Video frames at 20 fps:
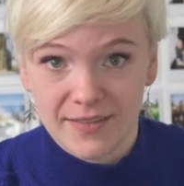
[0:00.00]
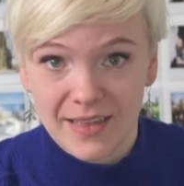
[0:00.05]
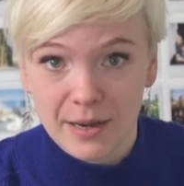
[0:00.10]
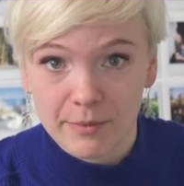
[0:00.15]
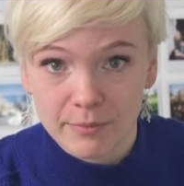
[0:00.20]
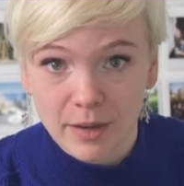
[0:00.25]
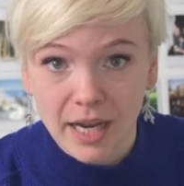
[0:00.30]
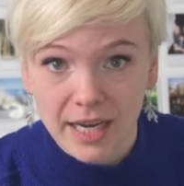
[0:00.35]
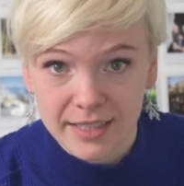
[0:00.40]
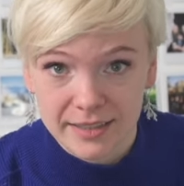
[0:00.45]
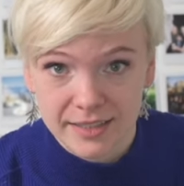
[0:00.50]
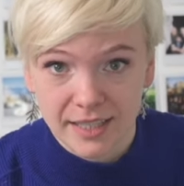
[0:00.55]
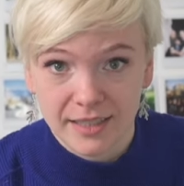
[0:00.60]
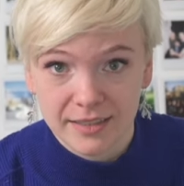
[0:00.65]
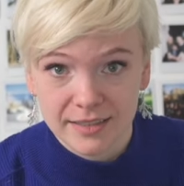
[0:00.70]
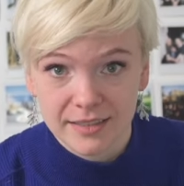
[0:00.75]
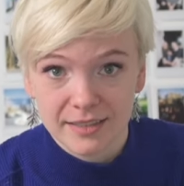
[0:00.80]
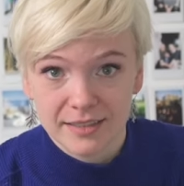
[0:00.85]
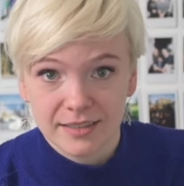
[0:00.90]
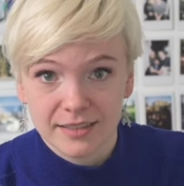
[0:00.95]
than mine
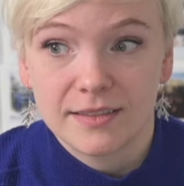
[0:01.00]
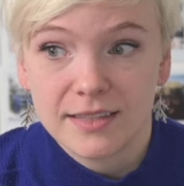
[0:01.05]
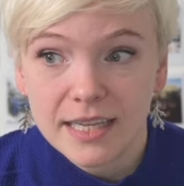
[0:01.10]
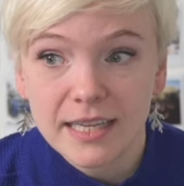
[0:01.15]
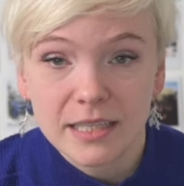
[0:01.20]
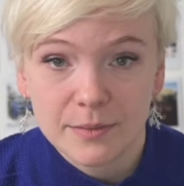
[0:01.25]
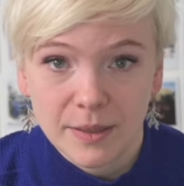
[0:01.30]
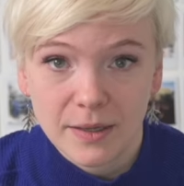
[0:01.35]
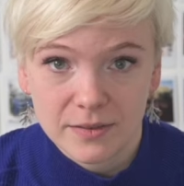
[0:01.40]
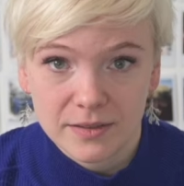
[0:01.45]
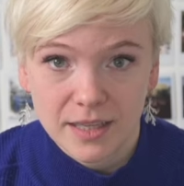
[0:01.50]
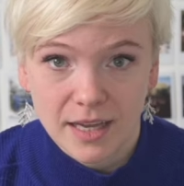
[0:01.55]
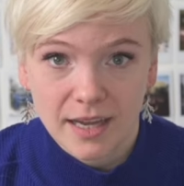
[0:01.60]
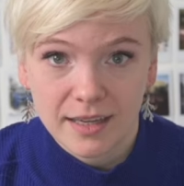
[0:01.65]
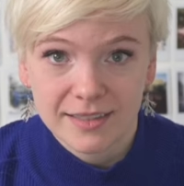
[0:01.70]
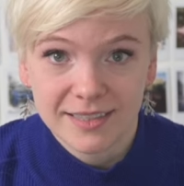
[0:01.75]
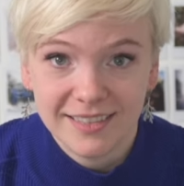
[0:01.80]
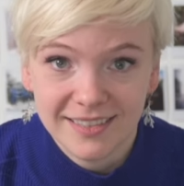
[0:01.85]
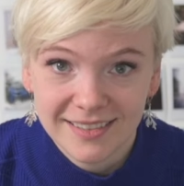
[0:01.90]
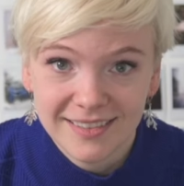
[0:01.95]
does. Think about
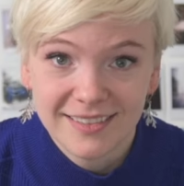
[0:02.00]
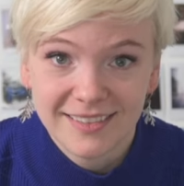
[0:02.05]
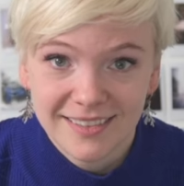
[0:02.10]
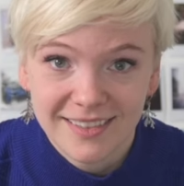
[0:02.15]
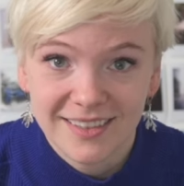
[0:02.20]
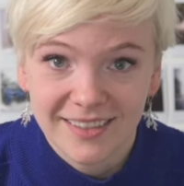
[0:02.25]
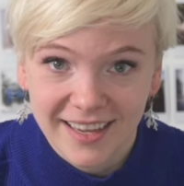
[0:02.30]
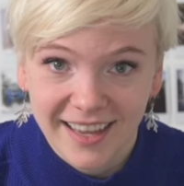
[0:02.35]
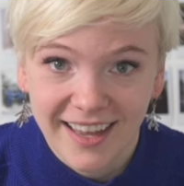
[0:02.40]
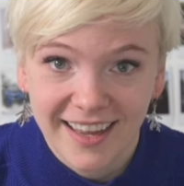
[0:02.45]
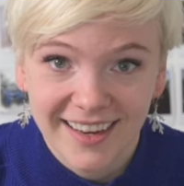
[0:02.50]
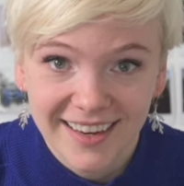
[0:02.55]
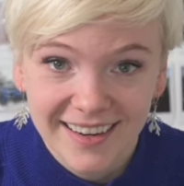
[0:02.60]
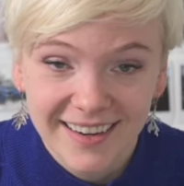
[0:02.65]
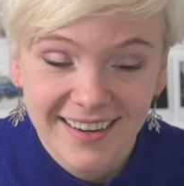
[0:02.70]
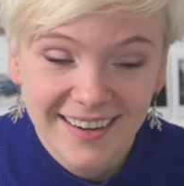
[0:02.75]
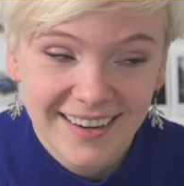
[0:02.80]
that, okay?